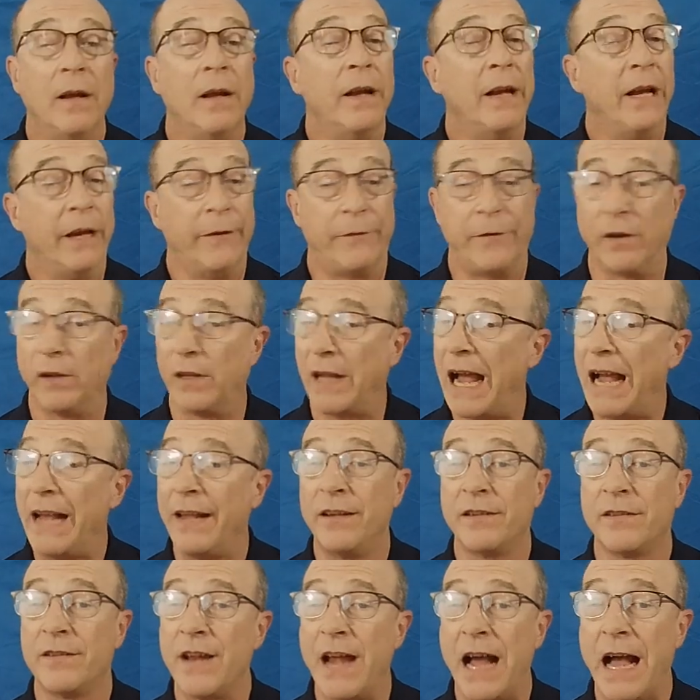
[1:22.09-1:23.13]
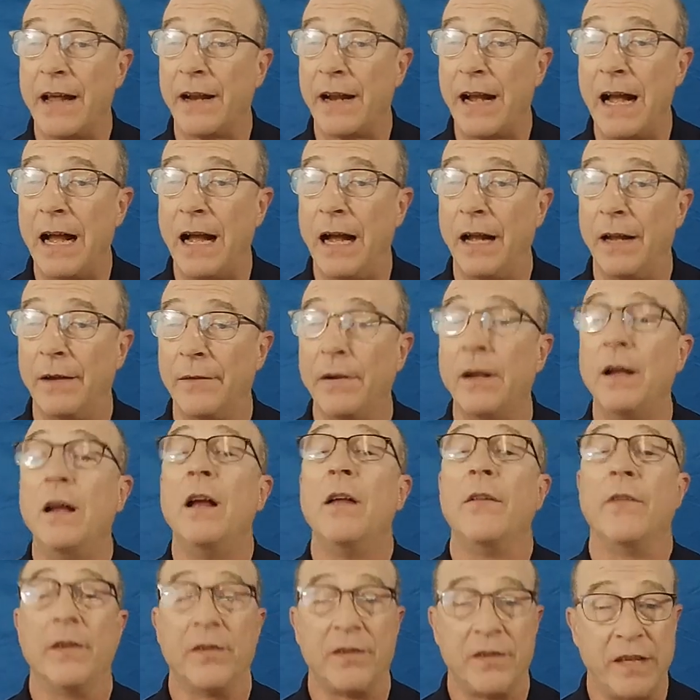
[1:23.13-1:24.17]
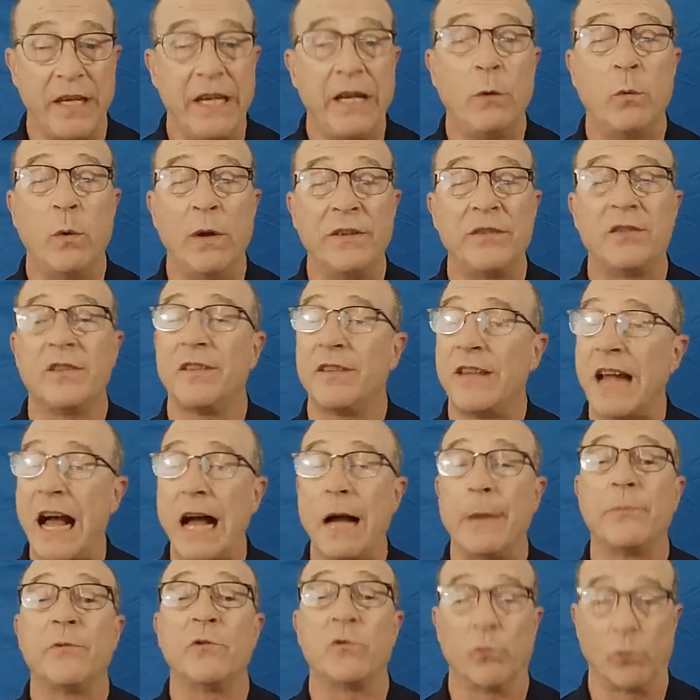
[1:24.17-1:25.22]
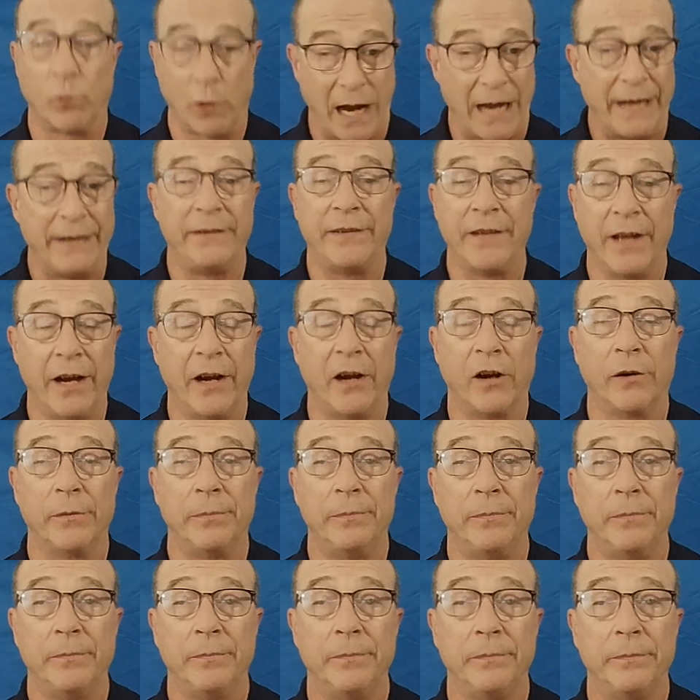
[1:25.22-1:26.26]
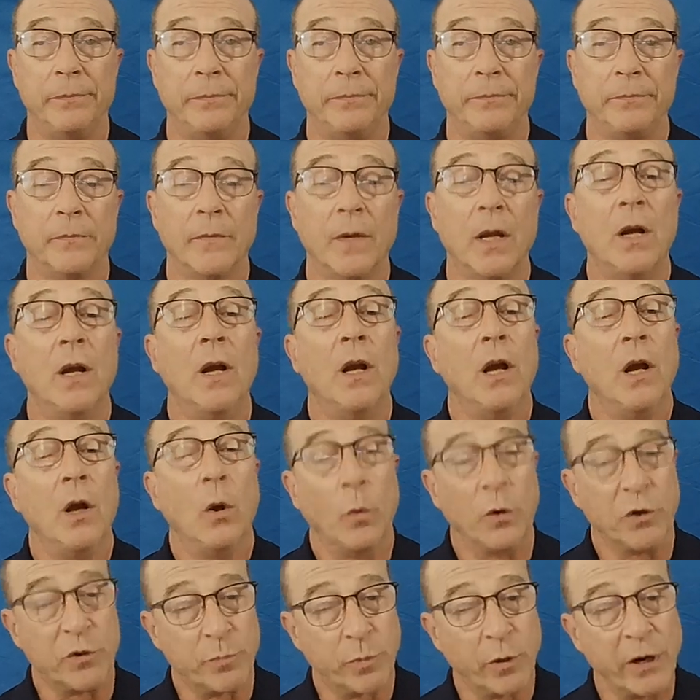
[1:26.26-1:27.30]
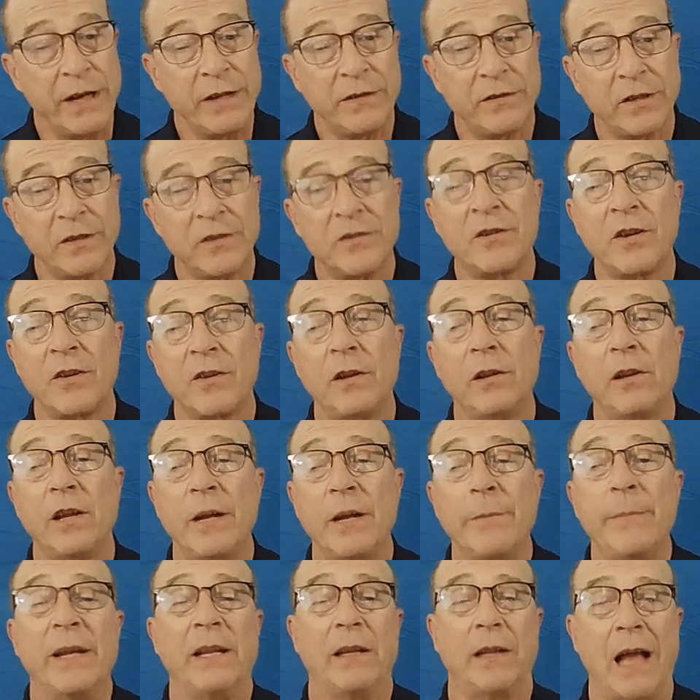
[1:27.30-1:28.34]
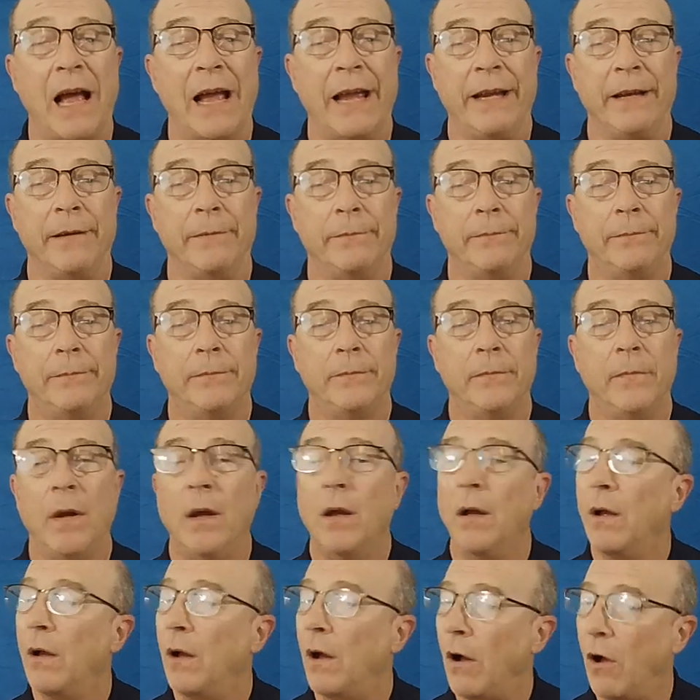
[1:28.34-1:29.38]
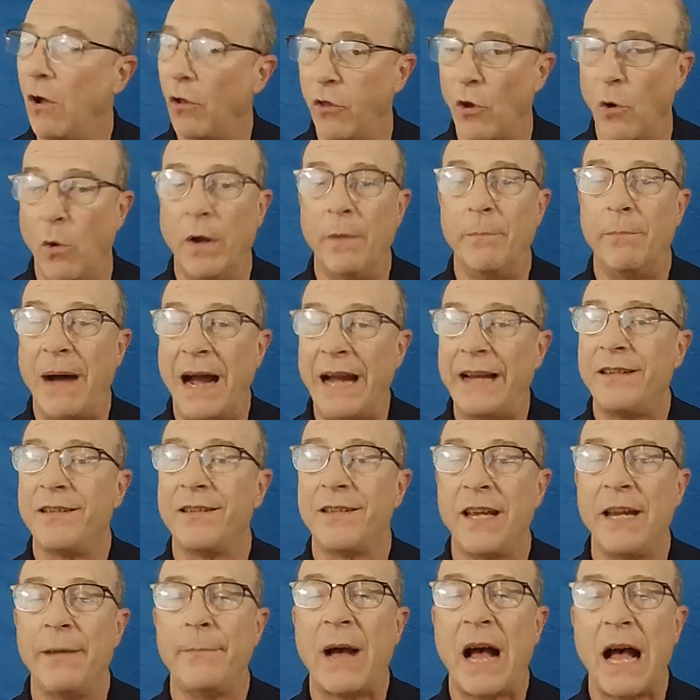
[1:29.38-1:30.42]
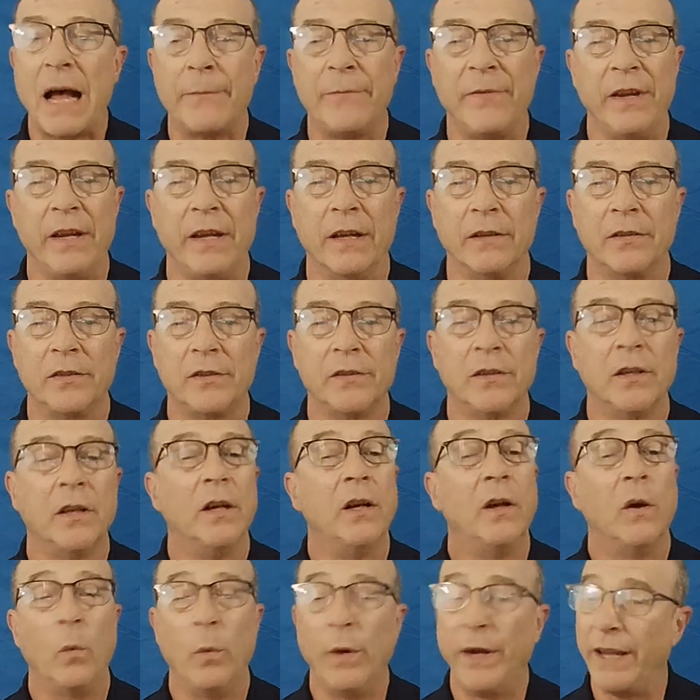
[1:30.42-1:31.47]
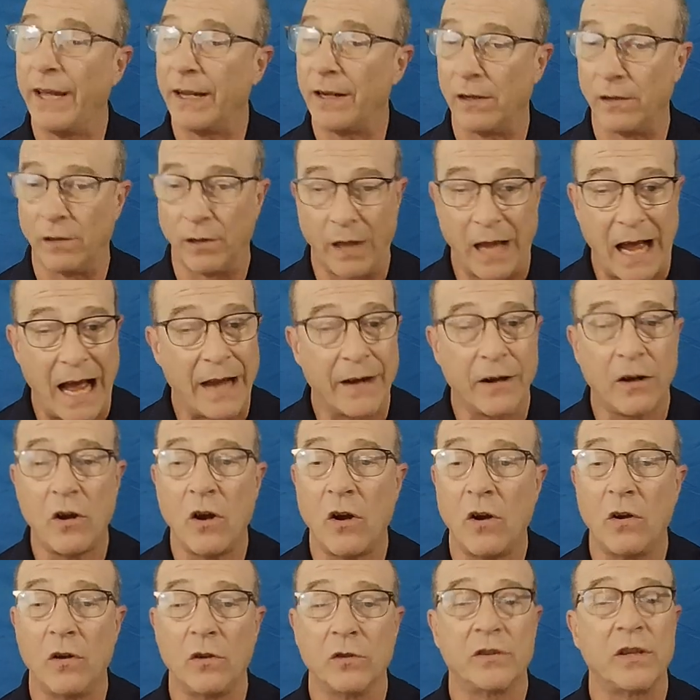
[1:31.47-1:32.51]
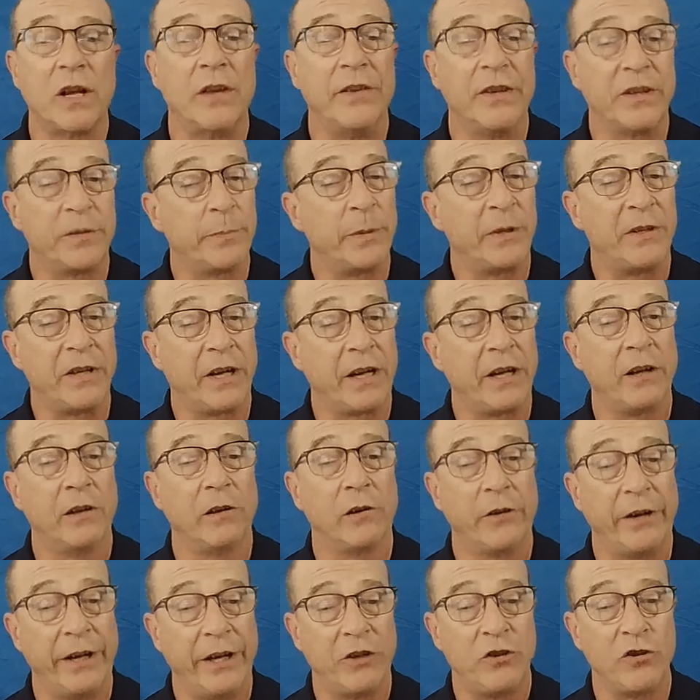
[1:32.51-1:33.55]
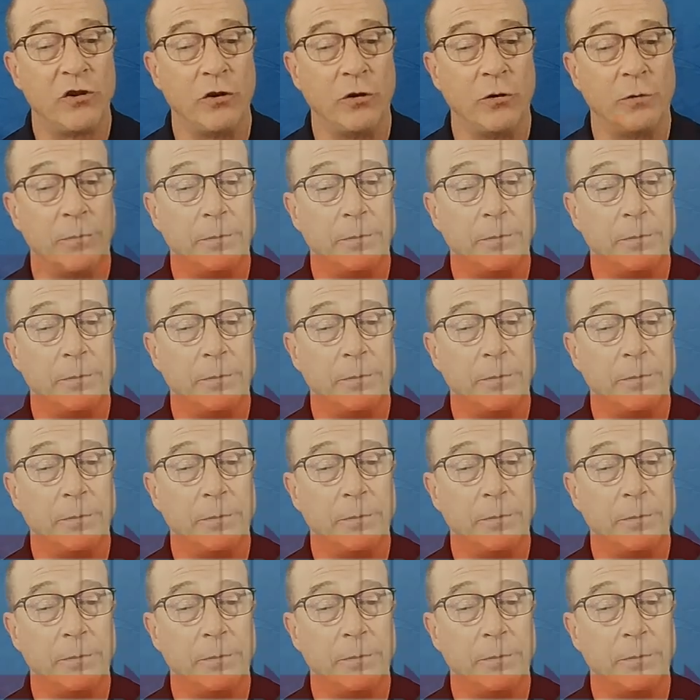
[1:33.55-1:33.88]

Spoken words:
If a light is not on, the sequence stops right there. Which brings us to the limit light. Although it might seem obvious, we get a lot of calls on this particular issue.